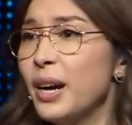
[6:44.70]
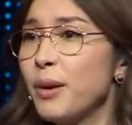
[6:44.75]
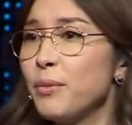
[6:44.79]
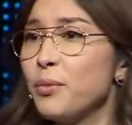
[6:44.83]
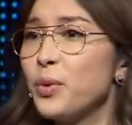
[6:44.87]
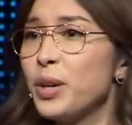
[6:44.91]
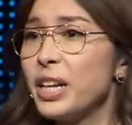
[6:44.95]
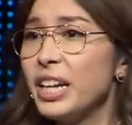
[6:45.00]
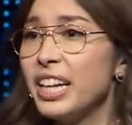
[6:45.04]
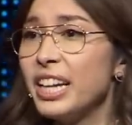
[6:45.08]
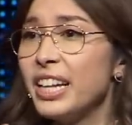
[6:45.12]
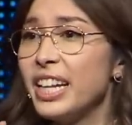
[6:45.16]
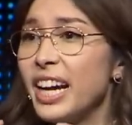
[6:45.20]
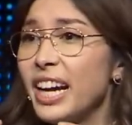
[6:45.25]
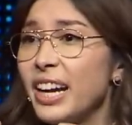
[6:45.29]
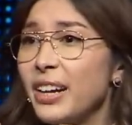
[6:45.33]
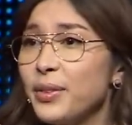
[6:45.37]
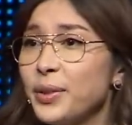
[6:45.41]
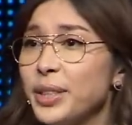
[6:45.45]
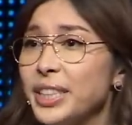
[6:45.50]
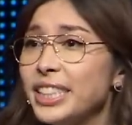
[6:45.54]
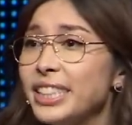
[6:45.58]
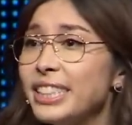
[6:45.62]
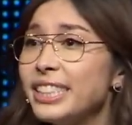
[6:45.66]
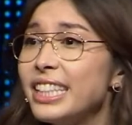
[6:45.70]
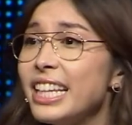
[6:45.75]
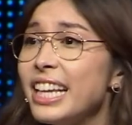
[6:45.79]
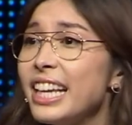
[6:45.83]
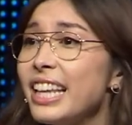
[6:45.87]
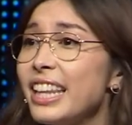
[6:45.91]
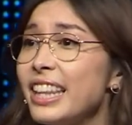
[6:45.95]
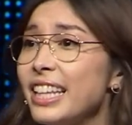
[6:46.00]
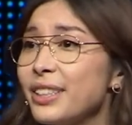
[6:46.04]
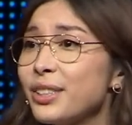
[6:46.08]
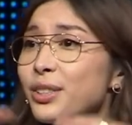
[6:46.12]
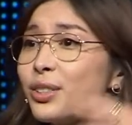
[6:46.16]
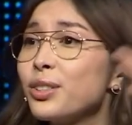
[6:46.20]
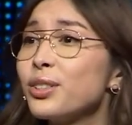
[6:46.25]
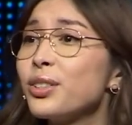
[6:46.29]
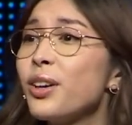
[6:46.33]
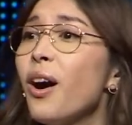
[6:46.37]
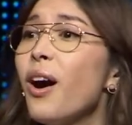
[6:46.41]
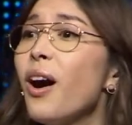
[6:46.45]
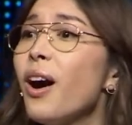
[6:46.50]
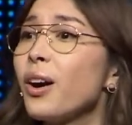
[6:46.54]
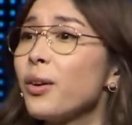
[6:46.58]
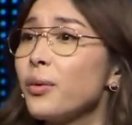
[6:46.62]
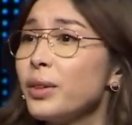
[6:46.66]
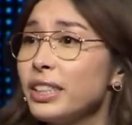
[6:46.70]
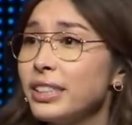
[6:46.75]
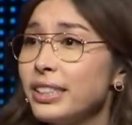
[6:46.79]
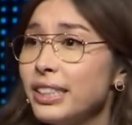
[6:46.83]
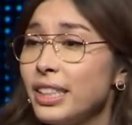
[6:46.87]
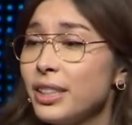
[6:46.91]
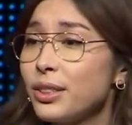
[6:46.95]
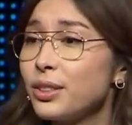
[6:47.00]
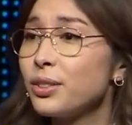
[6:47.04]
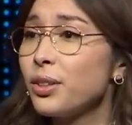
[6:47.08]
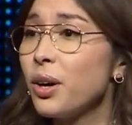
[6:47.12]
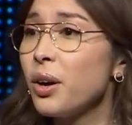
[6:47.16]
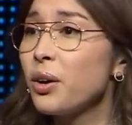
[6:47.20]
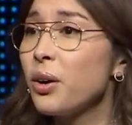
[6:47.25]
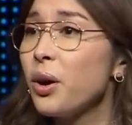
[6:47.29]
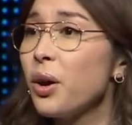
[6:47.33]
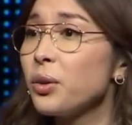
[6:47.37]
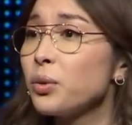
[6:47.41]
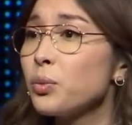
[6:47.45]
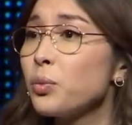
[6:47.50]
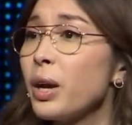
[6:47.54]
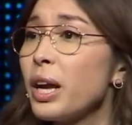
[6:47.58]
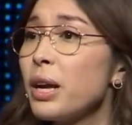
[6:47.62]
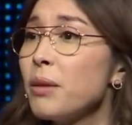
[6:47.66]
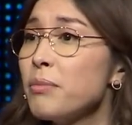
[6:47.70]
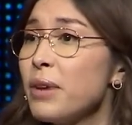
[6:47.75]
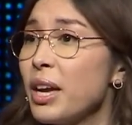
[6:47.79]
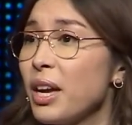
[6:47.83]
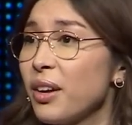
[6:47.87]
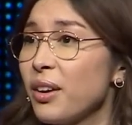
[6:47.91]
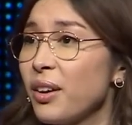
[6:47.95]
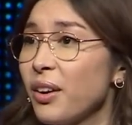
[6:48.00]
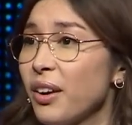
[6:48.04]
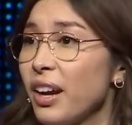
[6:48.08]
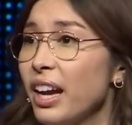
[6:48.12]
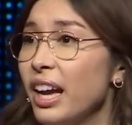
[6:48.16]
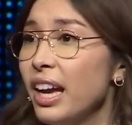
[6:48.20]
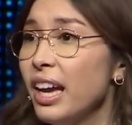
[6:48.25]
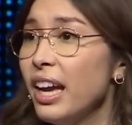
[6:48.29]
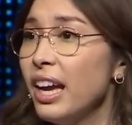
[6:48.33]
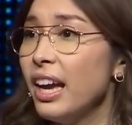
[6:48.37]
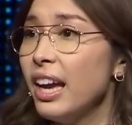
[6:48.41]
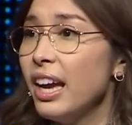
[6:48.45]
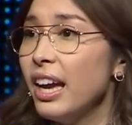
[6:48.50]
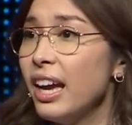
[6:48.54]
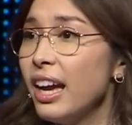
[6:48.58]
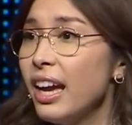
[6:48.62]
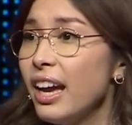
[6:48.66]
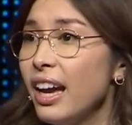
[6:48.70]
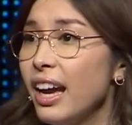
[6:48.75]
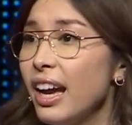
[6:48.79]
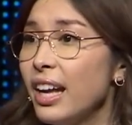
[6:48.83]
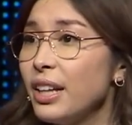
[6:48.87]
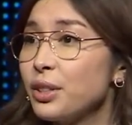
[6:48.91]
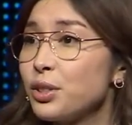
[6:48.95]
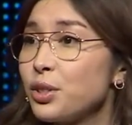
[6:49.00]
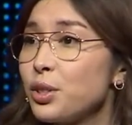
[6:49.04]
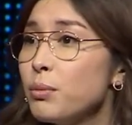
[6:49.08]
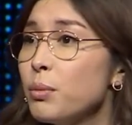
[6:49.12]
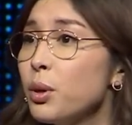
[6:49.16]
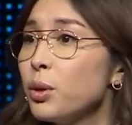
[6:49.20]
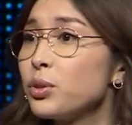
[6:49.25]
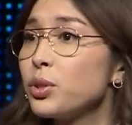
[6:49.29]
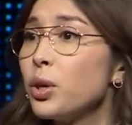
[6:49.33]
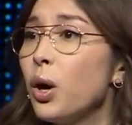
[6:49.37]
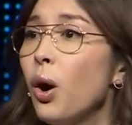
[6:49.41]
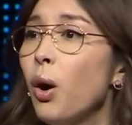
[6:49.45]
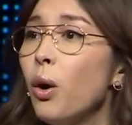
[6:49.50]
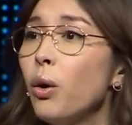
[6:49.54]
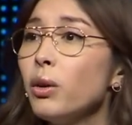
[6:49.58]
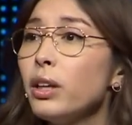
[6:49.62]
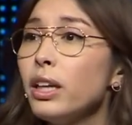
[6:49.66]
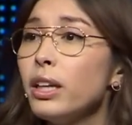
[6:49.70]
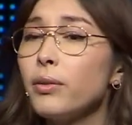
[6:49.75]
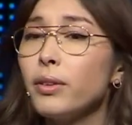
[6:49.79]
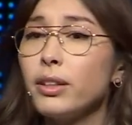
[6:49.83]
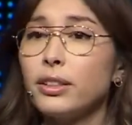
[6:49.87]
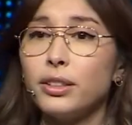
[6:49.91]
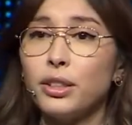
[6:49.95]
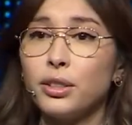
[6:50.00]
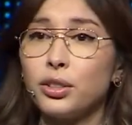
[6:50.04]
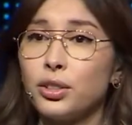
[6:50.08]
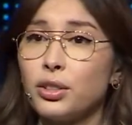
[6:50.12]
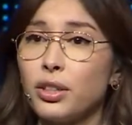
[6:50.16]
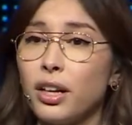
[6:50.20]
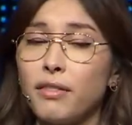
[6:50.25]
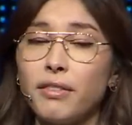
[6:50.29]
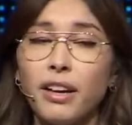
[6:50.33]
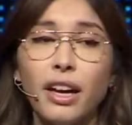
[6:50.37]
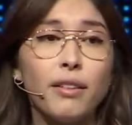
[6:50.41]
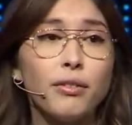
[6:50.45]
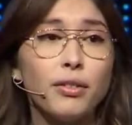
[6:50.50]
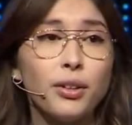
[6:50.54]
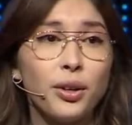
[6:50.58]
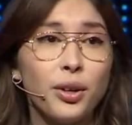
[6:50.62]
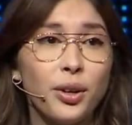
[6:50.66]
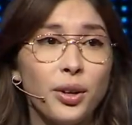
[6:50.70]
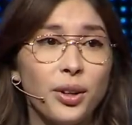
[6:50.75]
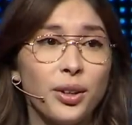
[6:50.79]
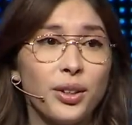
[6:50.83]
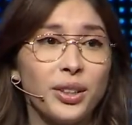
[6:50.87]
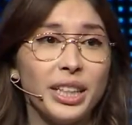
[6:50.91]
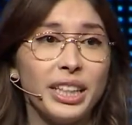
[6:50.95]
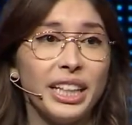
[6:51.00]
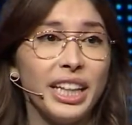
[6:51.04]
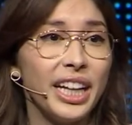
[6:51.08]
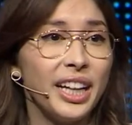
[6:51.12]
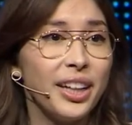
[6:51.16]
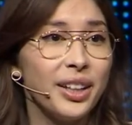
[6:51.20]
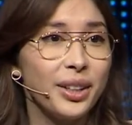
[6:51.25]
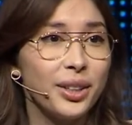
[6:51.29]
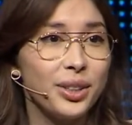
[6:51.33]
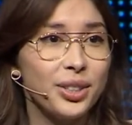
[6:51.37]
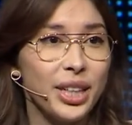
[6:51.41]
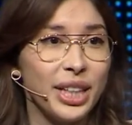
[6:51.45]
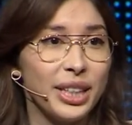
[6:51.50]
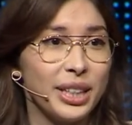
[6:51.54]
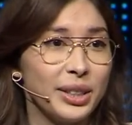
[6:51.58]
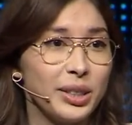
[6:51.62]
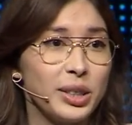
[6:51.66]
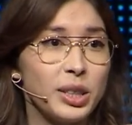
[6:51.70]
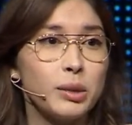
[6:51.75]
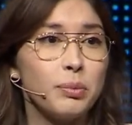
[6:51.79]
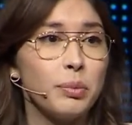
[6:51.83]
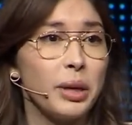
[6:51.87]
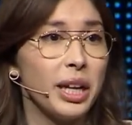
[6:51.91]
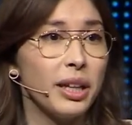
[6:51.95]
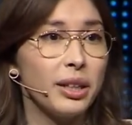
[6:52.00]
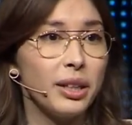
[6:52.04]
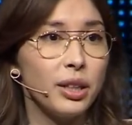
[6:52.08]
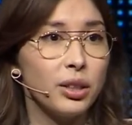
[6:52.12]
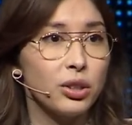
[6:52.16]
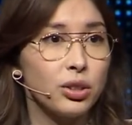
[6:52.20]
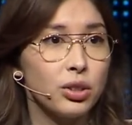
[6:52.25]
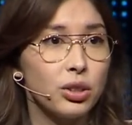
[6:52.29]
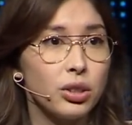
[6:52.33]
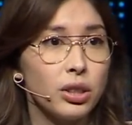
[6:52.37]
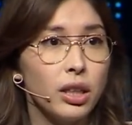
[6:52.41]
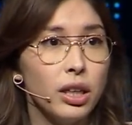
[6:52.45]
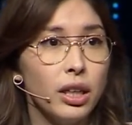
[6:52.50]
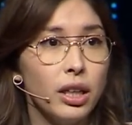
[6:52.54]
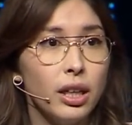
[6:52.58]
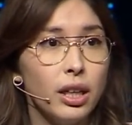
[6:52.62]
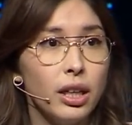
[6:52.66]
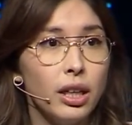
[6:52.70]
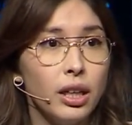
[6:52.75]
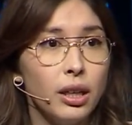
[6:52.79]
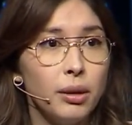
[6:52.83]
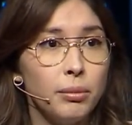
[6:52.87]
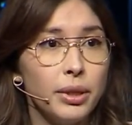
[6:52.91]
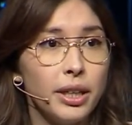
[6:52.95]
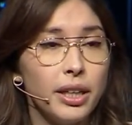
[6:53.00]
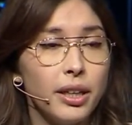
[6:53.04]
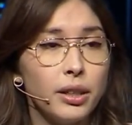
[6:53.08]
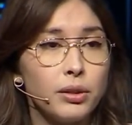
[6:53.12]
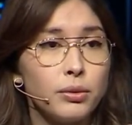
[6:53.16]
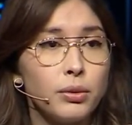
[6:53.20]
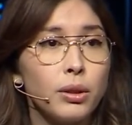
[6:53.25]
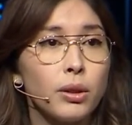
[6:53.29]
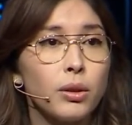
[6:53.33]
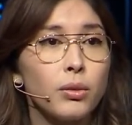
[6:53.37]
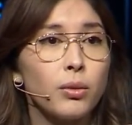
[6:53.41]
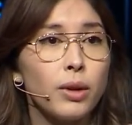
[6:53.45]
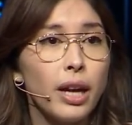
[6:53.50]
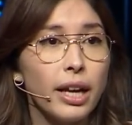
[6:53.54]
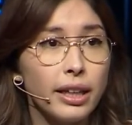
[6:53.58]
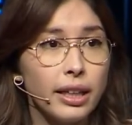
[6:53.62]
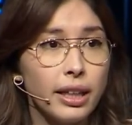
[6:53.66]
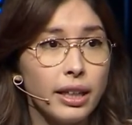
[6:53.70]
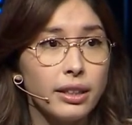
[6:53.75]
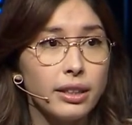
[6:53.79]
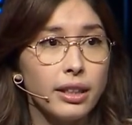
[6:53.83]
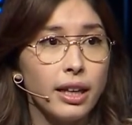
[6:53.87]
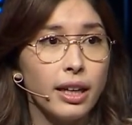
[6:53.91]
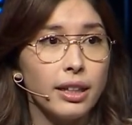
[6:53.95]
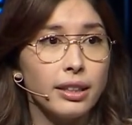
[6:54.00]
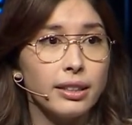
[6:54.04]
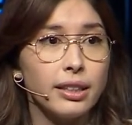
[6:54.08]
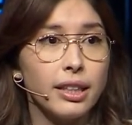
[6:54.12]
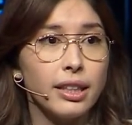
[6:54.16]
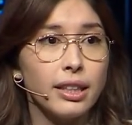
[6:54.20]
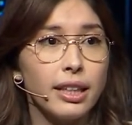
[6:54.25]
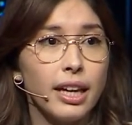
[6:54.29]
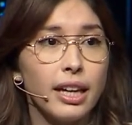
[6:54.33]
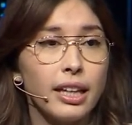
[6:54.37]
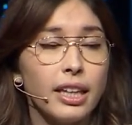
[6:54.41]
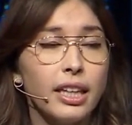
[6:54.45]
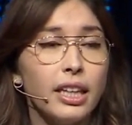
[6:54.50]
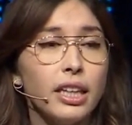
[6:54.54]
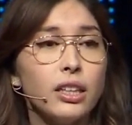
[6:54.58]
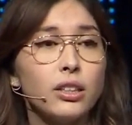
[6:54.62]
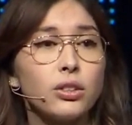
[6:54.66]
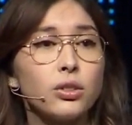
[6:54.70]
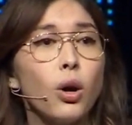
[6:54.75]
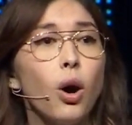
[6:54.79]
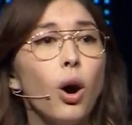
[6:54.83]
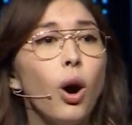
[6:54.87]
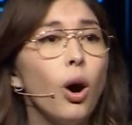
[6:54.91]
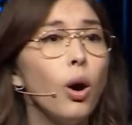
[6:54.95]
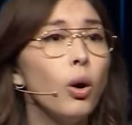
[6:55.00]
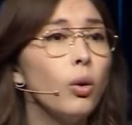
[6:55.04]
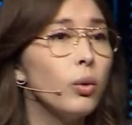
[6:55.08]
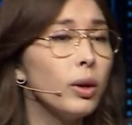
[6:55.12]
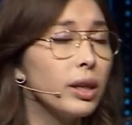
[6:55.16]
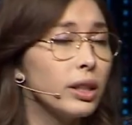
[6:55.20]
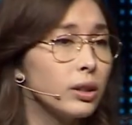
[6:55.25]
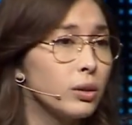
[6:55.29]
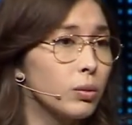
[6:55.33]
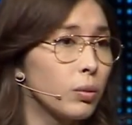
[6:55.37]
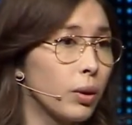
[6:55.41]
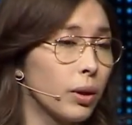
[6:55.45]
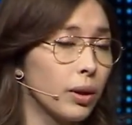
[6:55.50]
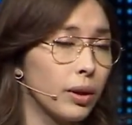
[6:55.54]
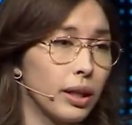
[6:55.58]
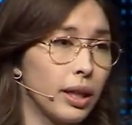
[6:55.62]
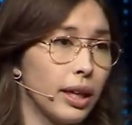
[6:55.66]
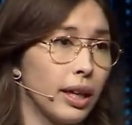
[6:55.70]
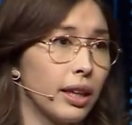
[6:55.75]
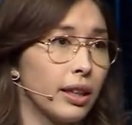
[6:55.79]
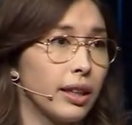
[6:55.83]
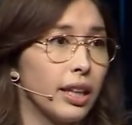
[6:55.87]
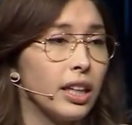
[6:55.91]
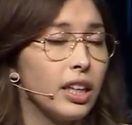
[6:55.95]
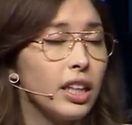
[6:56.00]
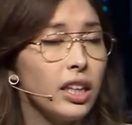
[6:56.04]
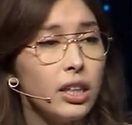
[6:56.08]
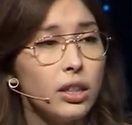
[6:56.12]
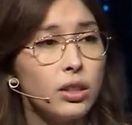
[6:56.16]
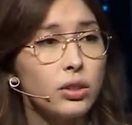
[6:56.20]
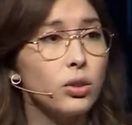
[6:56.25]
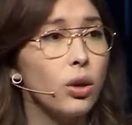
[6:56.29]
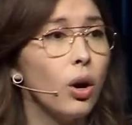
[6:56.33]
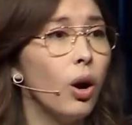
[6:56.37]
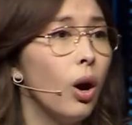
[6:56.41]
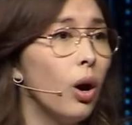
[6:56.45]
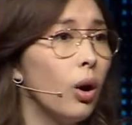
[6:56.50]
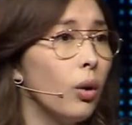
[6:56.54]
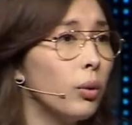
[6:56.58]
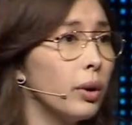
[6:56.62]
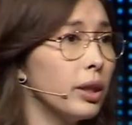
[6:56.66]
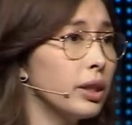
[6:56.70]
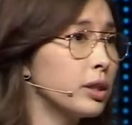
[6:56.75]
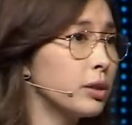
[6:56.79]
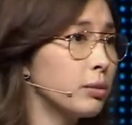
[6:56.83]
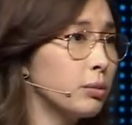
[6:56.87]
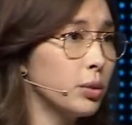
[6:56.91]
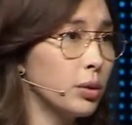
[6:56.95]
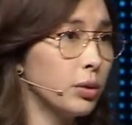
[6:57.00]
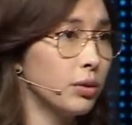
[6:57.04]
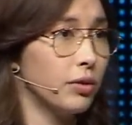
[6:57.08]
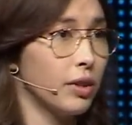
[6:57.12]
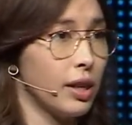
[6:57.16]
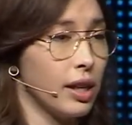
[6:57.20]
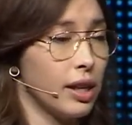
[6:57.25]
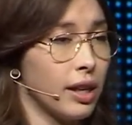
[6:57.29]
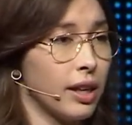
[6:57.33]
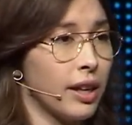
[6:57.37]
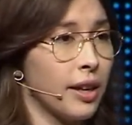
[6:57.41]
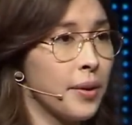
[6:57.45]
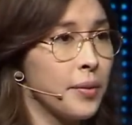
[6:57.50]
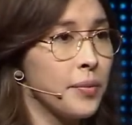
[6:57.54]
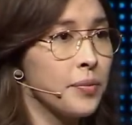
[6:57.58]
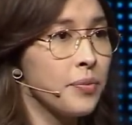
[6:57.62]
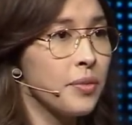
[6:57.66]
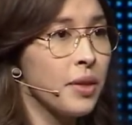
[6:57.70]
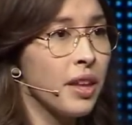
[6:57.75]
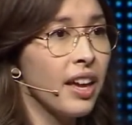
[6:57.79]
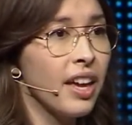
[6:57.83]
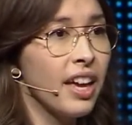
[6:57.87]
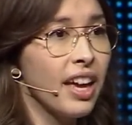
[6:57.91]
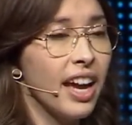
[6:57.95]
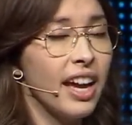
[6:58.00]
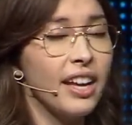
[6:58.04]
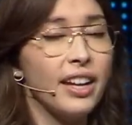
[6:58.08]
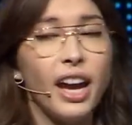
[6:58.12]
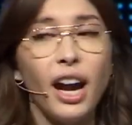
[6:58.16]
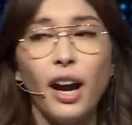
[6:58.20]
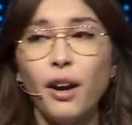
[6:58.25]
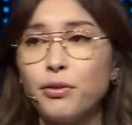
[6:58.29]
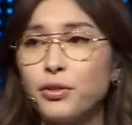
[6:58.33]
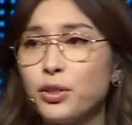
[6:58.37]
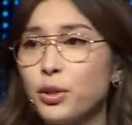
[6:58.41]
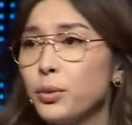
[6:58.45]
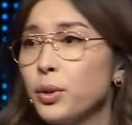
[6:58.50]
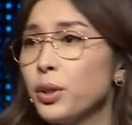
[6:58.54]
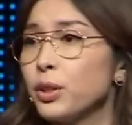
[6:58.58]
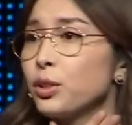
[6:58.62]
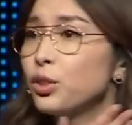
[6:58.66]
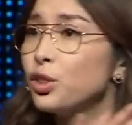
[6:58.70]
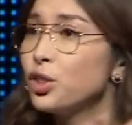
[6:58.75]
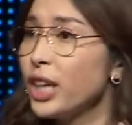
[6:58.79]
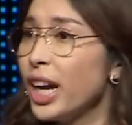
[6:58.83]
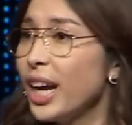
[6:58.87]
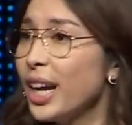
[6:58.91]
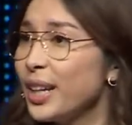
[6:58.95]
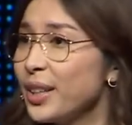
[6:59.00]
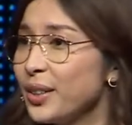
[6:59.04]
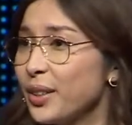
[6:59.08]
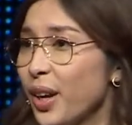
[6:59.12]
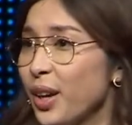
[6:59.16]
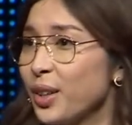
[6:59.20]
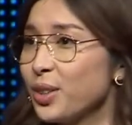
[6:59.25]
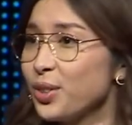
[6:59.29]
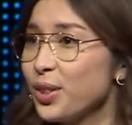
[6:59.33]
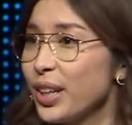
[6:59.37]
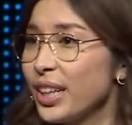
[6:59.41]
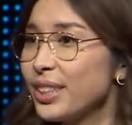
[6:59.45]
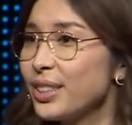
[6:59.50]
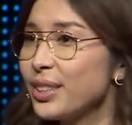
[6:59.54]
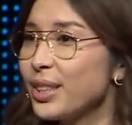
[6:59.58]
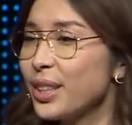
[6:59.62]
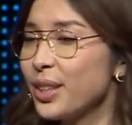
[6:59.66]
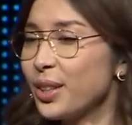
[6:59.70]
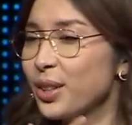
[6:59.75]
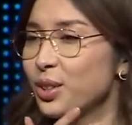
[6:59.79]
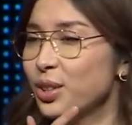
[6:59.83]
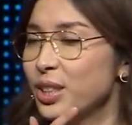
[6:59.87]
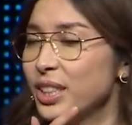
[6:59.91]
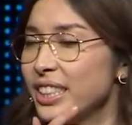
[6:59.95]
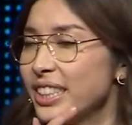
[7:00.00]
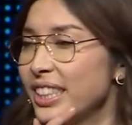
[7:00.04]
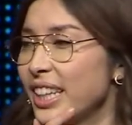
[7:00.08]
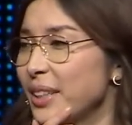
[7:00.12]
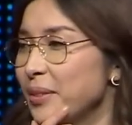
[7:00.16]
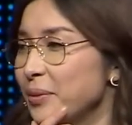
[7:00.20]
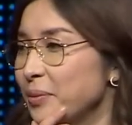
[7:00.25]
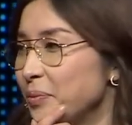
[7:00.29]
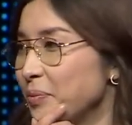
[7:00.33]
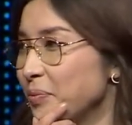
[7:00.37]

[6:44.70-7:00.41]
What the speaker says: we sing this song. We sing a song called Waymaker. And it's the most holy rendition I've ever heard in English and in Spanish because we are recognizing that he is always working, that he is always moving. And afterward, Jen, our translator, she said,